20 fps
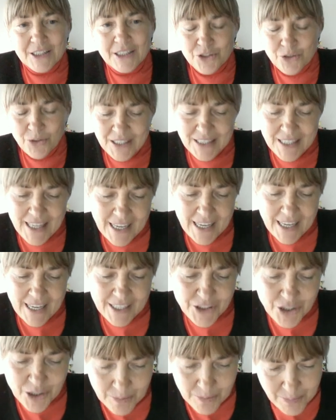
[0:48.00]
The Joint
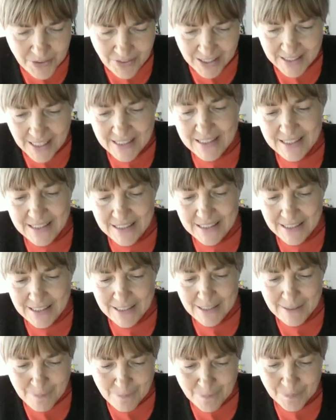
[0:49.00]
Action Prevent
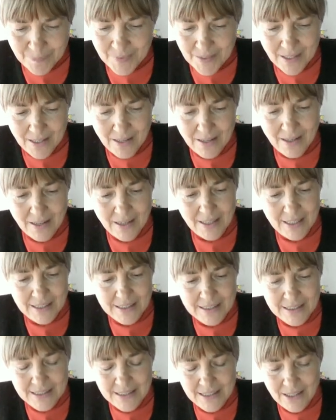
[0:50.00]
NCD,
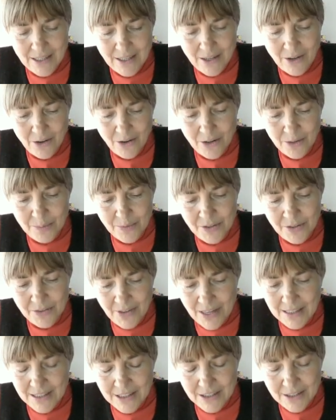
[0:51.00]
it's on
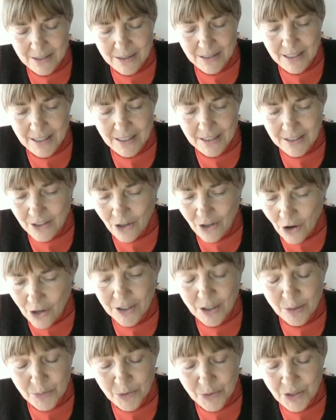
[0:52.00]
preventing
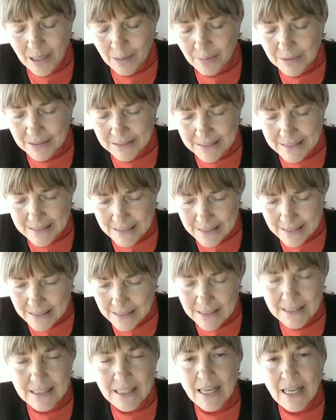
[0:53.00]
non-communicable
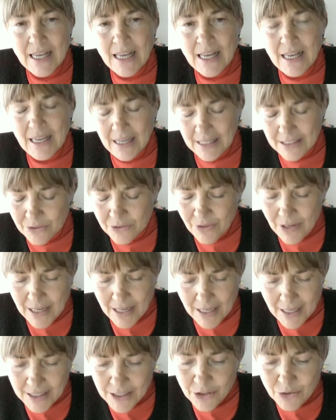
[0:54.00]
diseases. It's
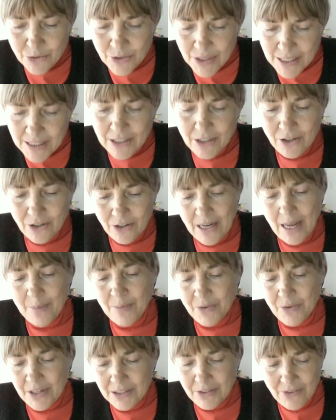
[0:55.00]
really a unique
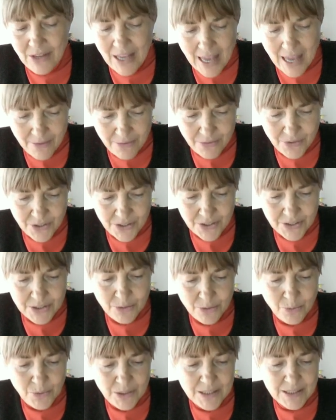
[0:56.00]
collaborative
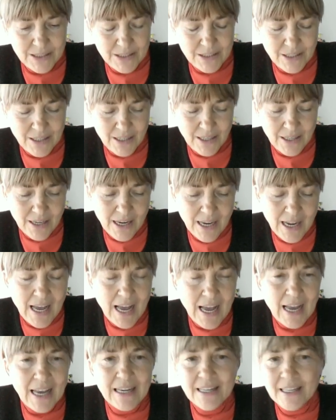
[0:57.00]
effort with
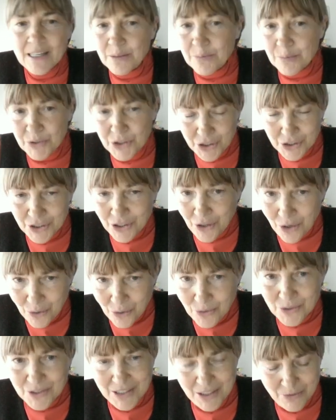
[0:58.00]
highly ambitious
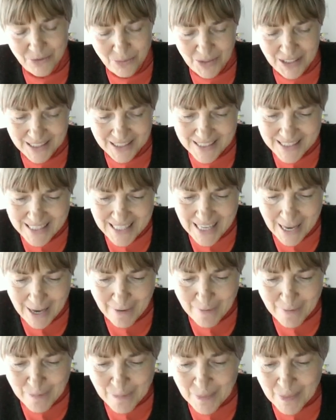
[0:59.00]
goals, if we can say.